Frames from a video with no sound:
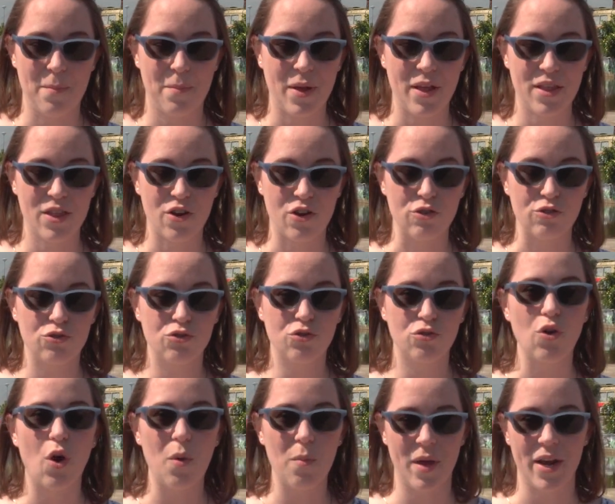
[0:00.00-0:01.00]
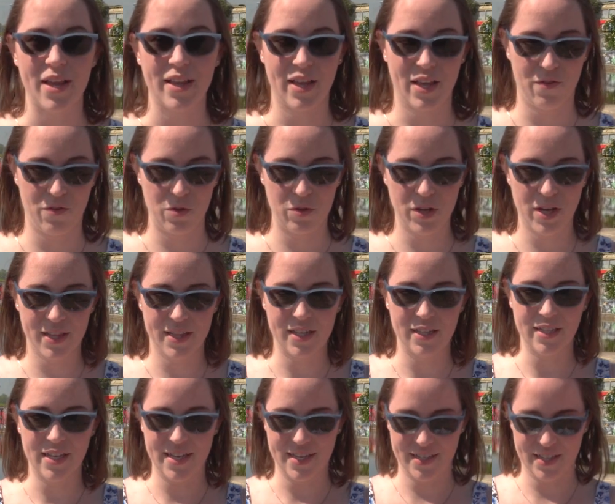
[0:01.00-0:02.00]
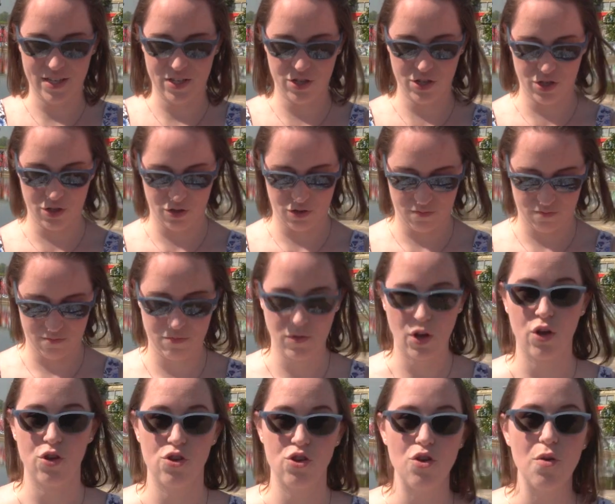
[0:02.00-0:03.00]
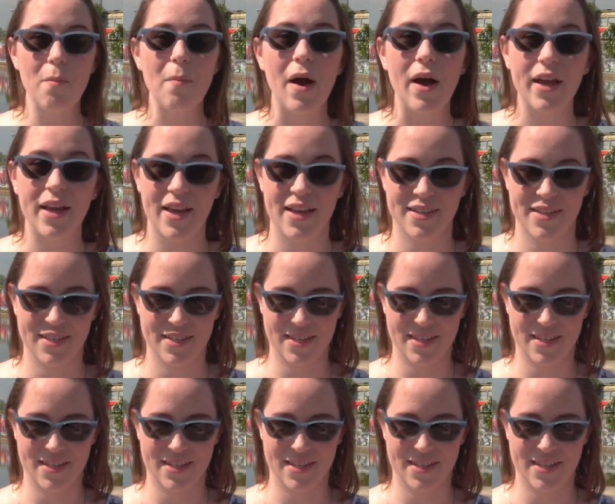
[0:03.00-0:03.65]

But there are so many. Like if you look at the list, it's humongous.